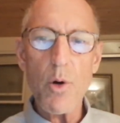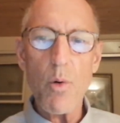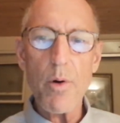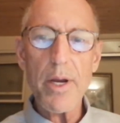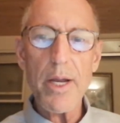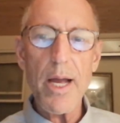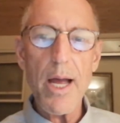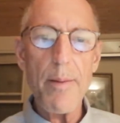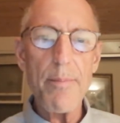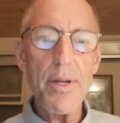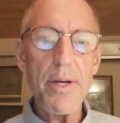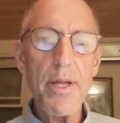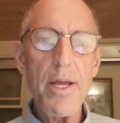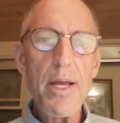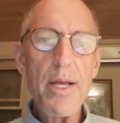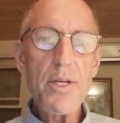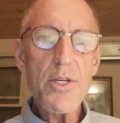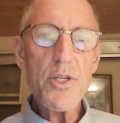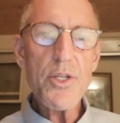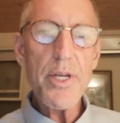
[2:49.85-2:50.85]
or Common
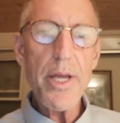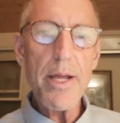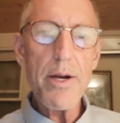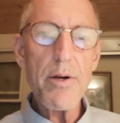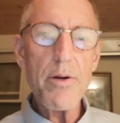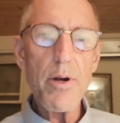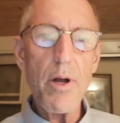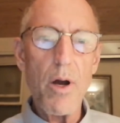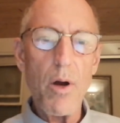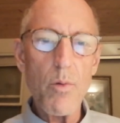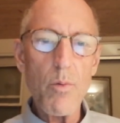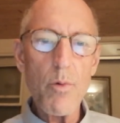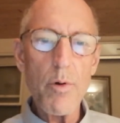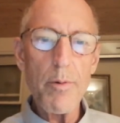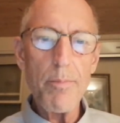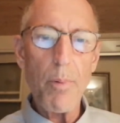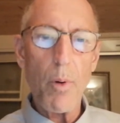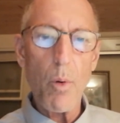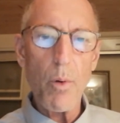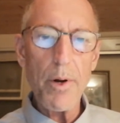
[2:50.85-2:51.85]
Standard on
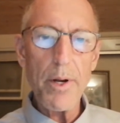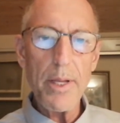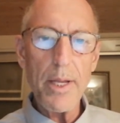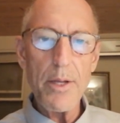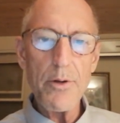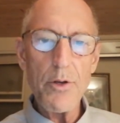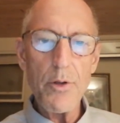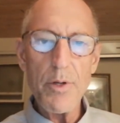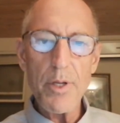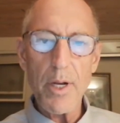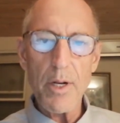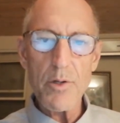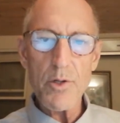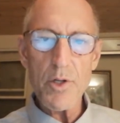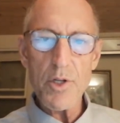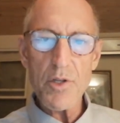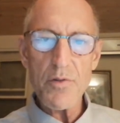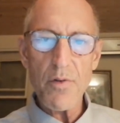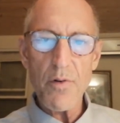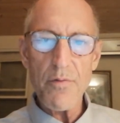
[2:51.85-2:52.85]
Reporting and Due
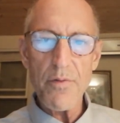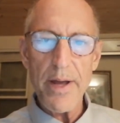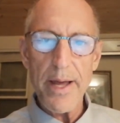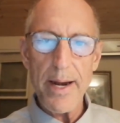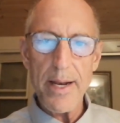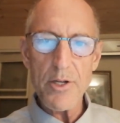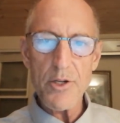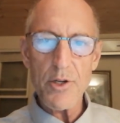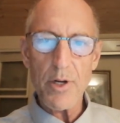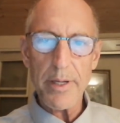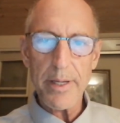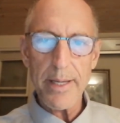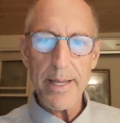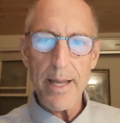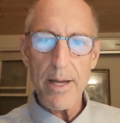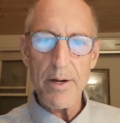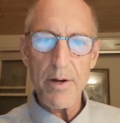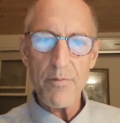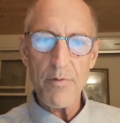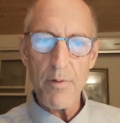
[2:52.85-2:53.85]
Diligence for Financial
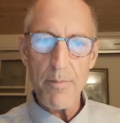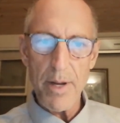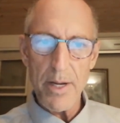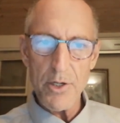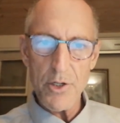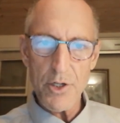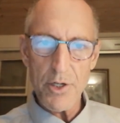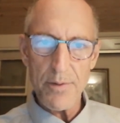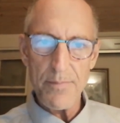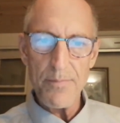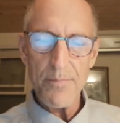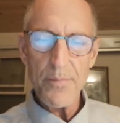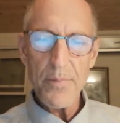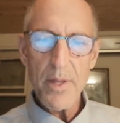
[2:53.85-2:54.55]
Account Information.